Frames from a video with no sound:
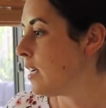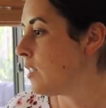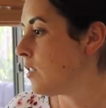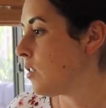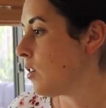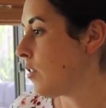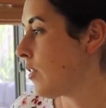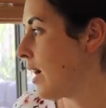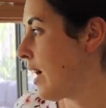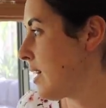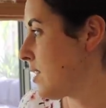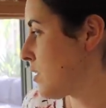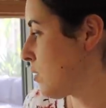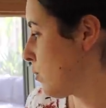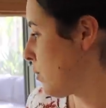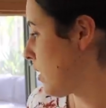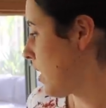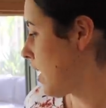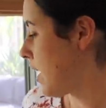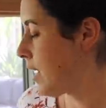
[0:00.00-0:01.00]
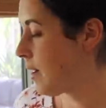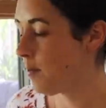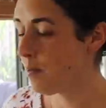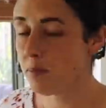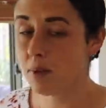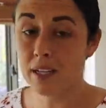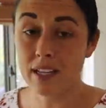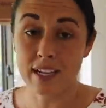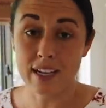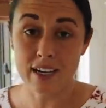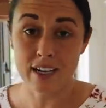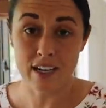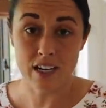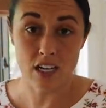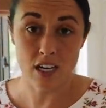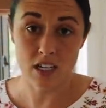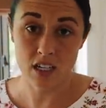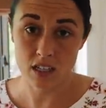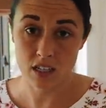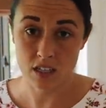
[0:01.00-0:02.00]
So that's what I'm
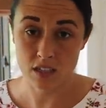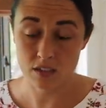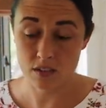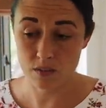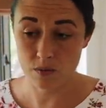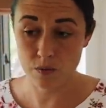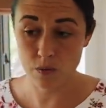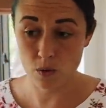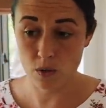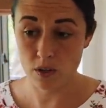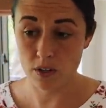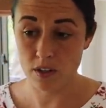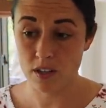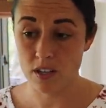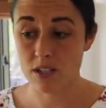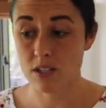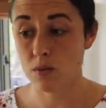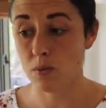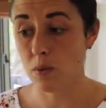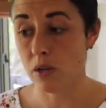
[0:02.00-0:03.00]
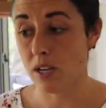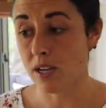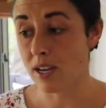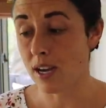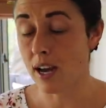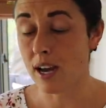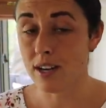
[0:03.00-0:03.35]
planning for this week.